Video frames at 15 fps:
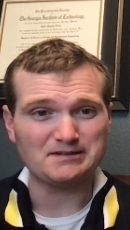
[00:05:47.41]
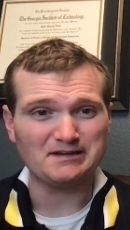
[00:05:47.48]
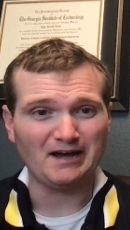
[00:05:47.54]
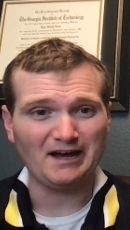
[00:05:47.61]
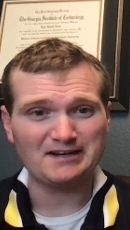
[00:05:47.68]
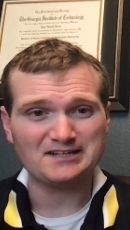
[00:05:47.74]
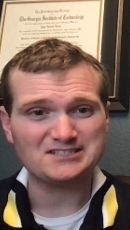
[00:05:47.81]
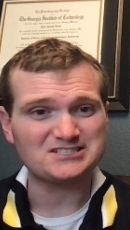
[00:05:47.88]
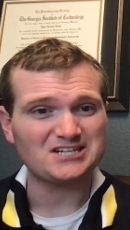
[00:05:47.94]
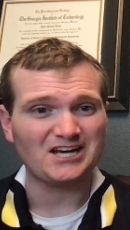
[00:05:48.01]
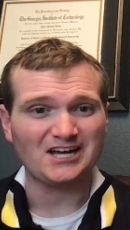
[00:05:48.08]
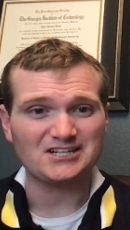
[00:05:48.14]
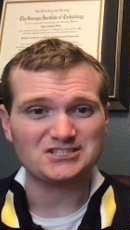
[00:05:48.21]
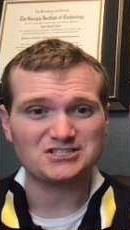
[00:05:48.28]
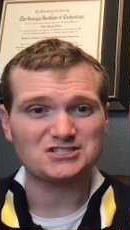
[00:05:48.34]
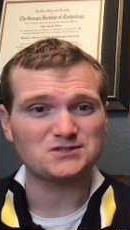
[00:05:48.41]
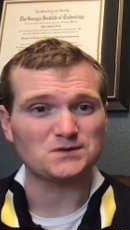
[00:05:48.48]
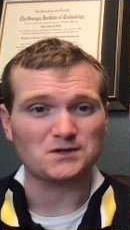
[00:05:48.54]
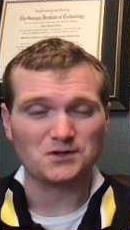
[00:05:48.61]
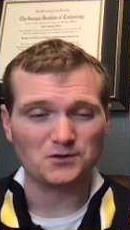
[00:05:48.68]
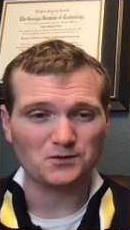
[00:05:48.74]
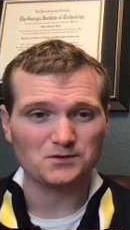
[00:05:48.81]
not attached to
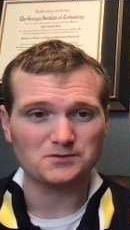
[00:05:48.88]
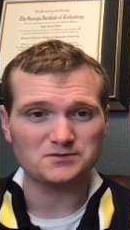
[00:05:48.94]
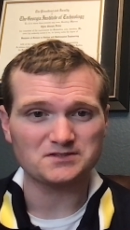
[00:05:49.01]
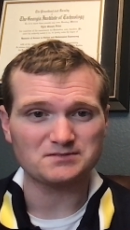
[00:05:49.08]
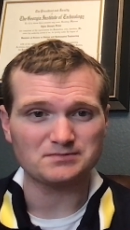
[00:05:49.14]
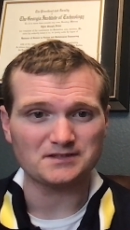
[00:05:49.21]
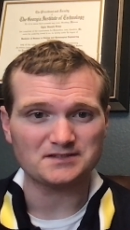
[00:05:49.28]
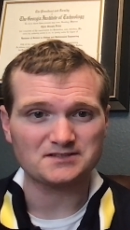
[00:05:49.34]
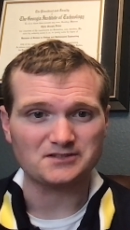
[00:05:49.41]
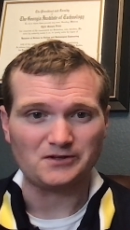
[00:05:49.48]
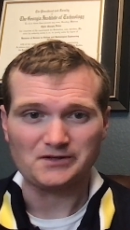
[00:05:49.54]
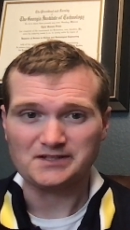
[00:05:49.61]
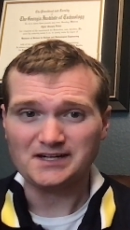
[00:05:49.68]
a cruise missile,